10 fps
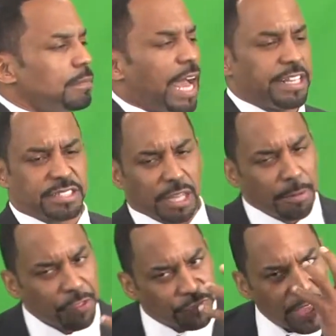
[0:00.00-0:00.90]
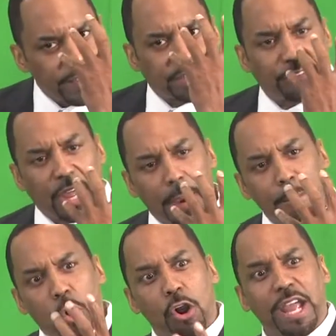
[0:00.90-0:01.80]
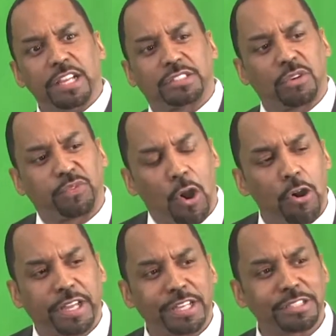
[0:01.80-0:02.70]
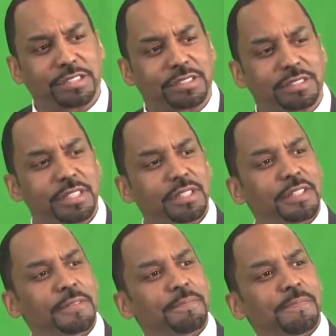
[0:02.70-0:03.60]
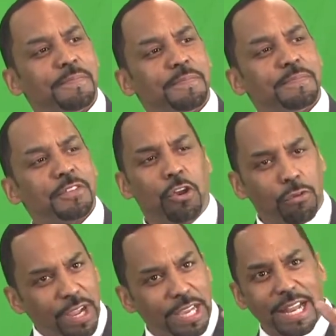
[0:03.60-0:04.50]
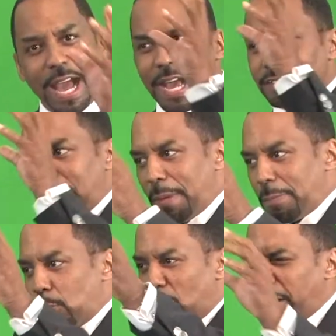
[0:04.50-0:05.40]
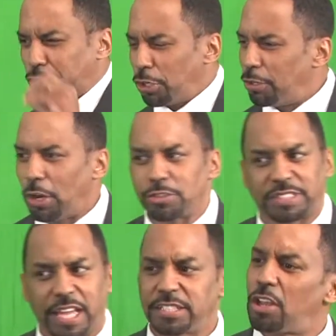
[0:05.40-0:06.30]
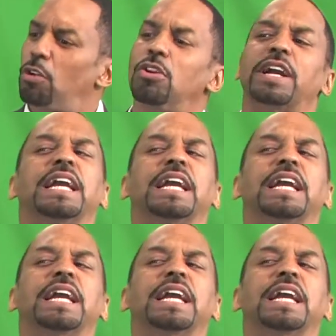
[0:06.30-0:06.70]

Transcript: As some of the things have come more into focus, you realize that maybe one or two of those things don't look